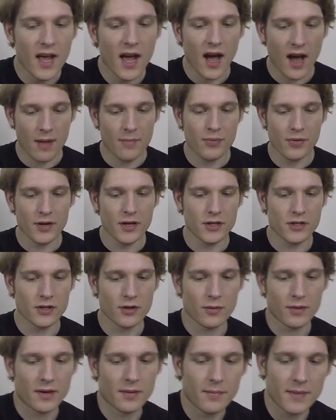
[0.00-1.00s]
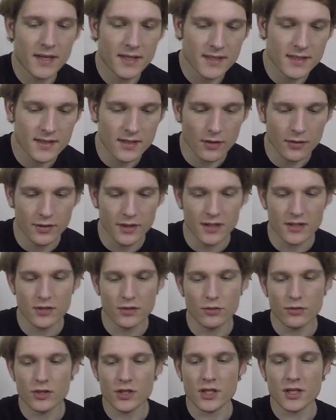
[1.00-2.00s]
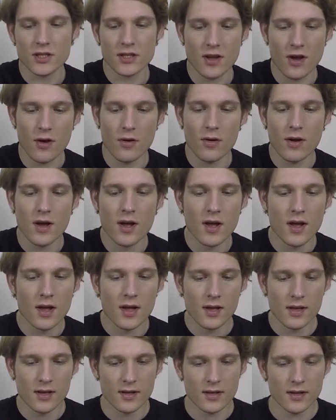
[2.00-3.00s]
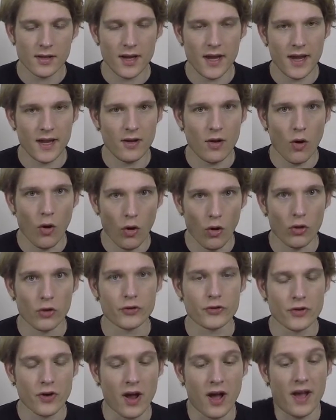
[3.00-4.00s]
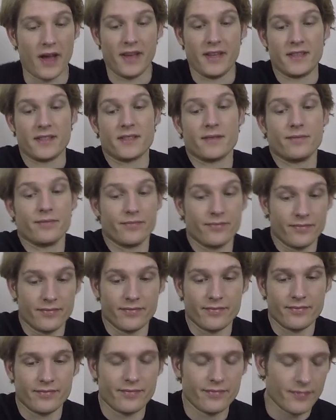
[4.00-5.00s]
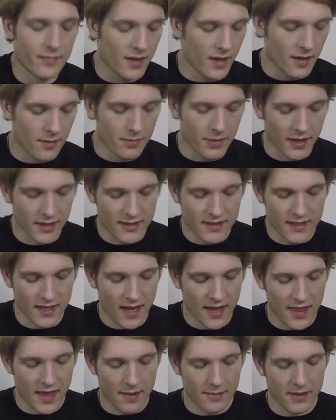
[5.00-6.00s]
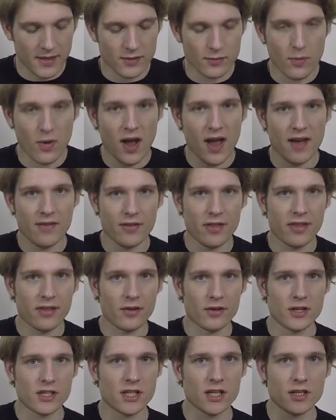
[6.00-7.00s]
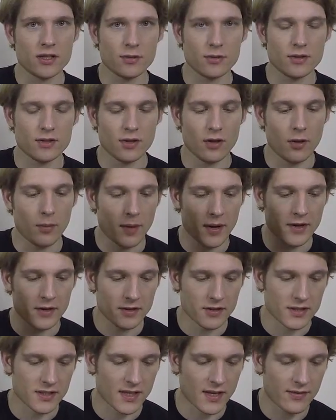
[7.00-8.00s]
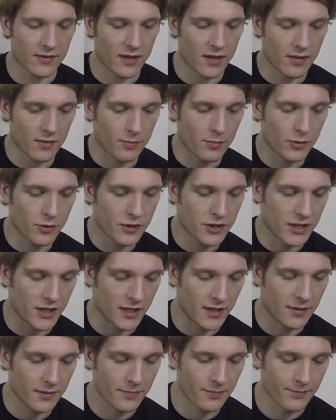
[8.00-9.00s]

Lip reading: I'm pretty sure what it means is only 2 Shinto in all shrines. But that means why have a 3rd Shinto at all? Why not just have another Bushi?